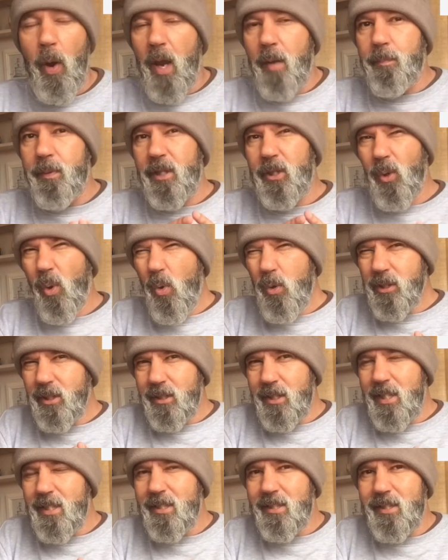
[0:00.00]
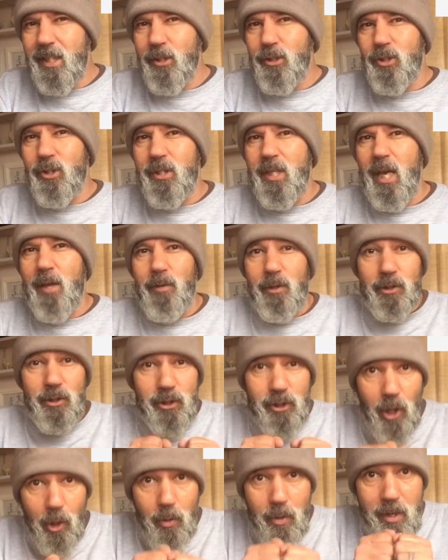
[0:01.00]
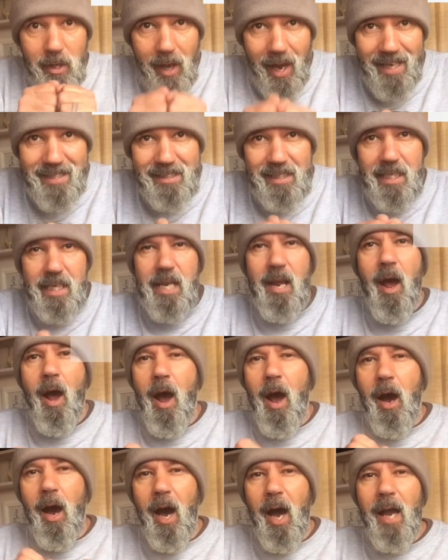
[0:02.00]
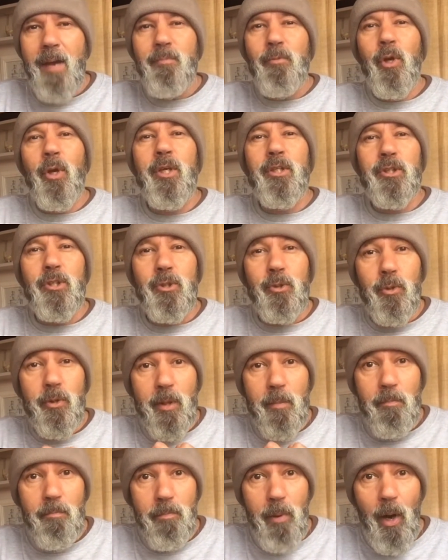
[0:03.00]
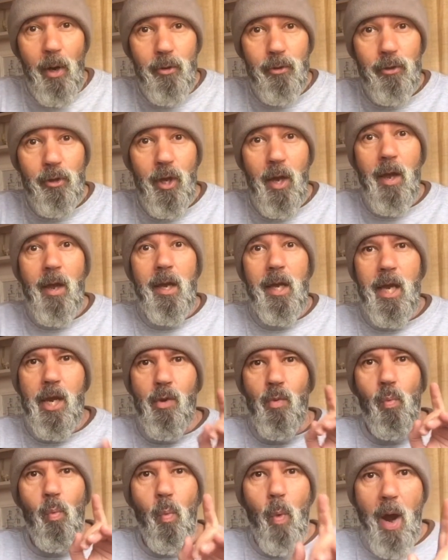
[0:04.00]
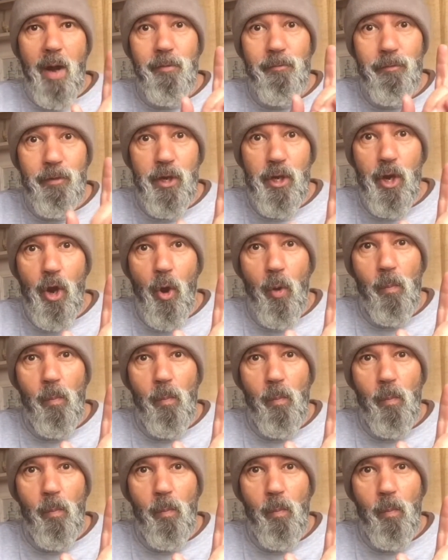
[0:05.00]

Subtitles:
And because these sit together so nicely, I'm going to do them both in one video.